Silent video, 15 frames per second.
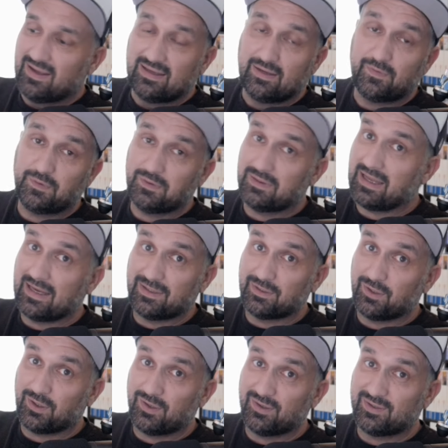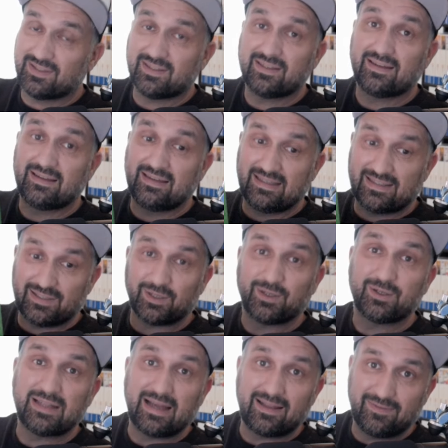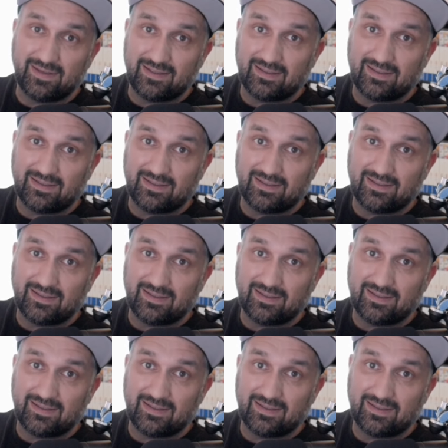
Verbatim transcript: If you like dogs, it's a good advent